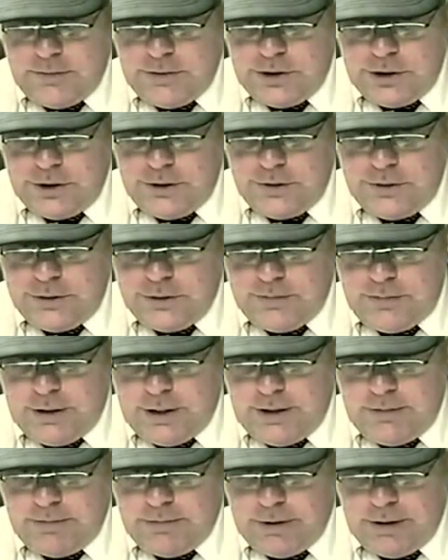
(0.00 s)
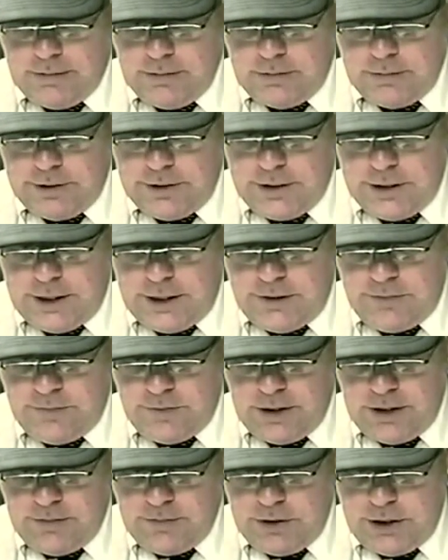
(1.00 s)
was used by probably
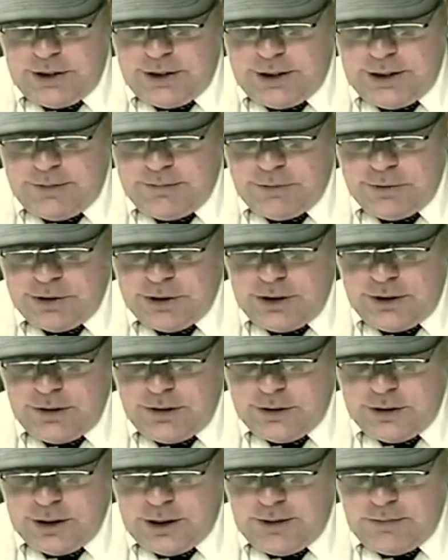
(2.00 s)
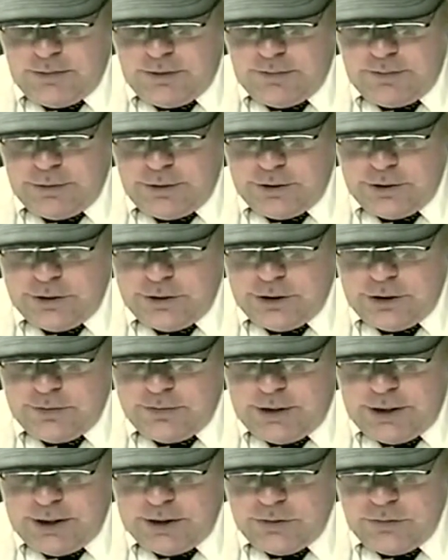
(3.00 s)
95, 99% of the time of the purchases
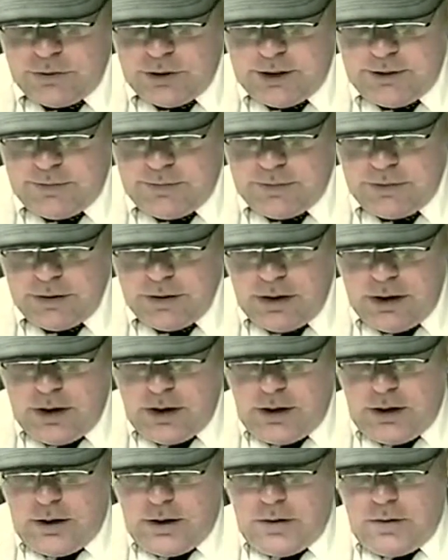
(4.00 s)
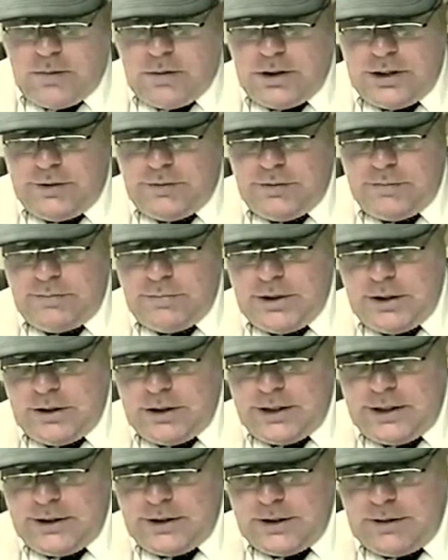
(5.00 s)
by his wife while they were
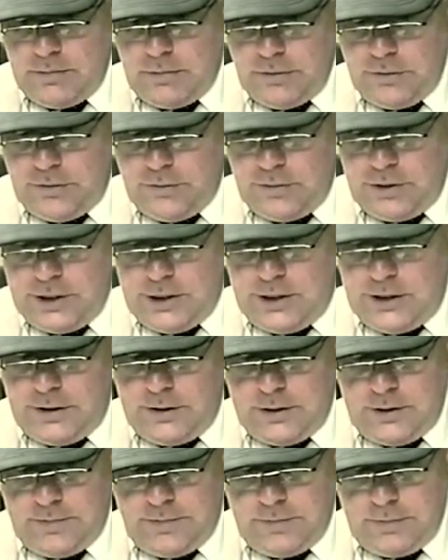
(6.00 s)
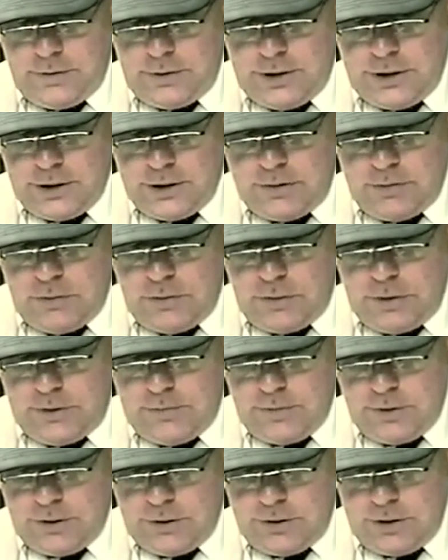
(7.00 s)
married. Number three, that for testimony
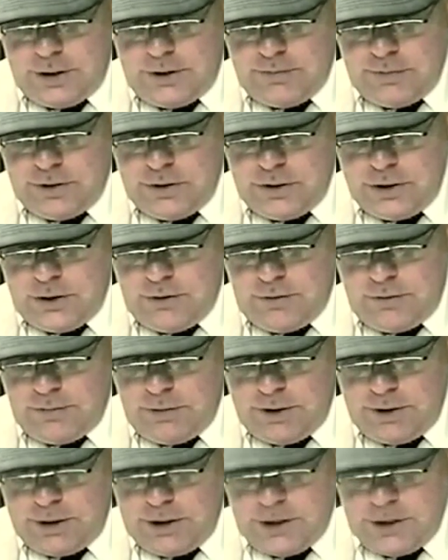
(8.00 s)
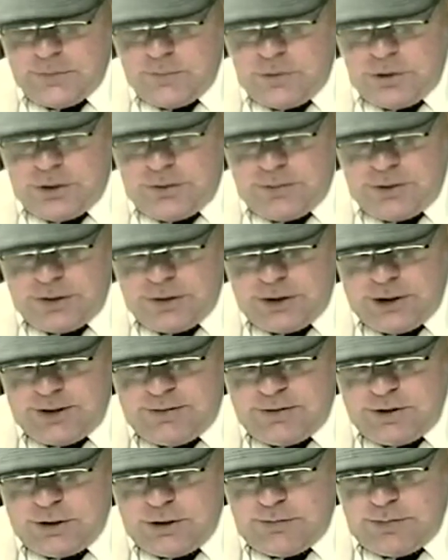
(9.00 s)
of Mr. Davison's unrebutted testimony, Mr.
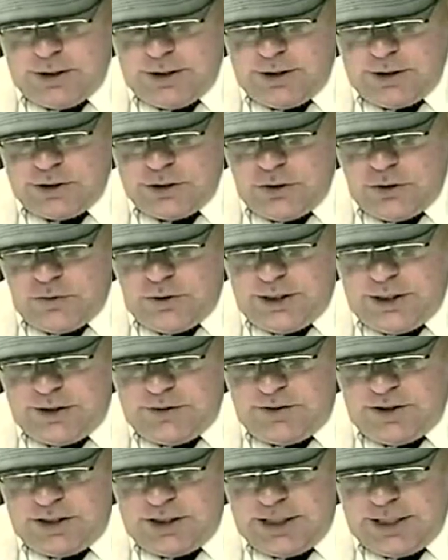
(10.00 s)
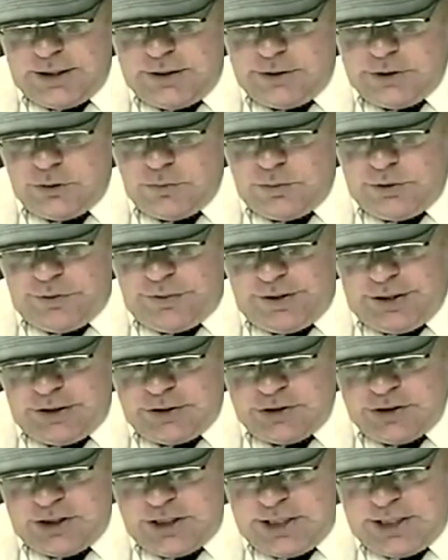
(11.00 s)
Davison, the balance owing on the account is
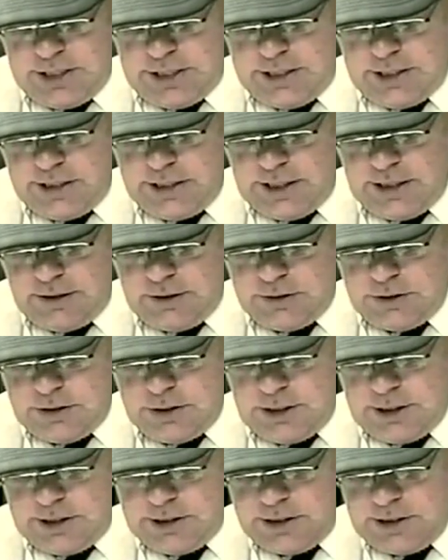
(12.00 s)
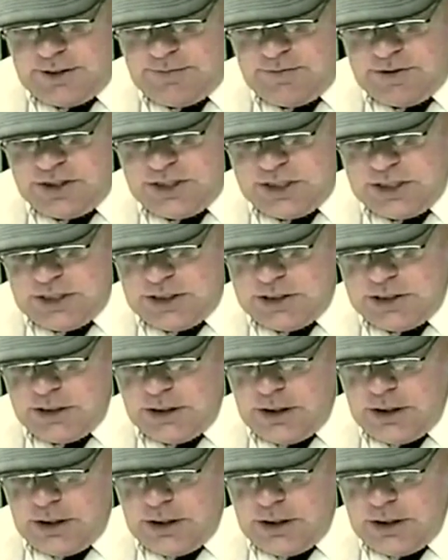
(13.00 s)
$1,098.97.